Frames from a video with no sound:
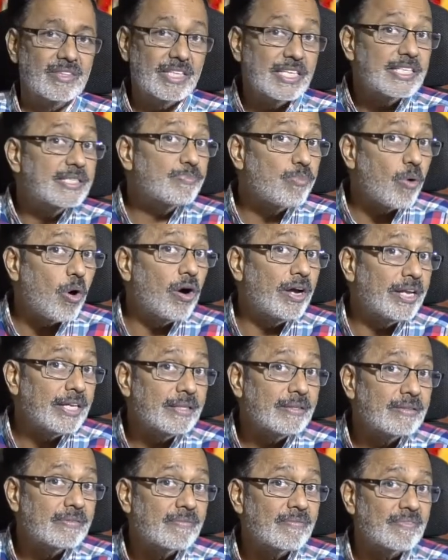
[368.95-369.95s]
This
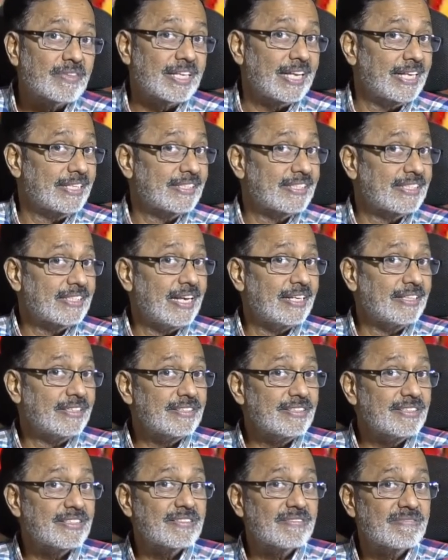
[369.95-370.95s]
boy has
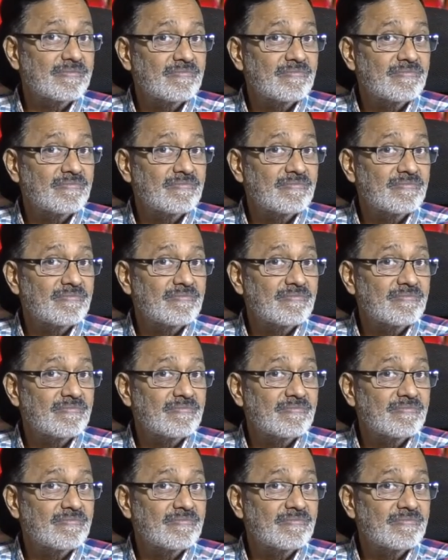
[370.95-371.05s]
talent.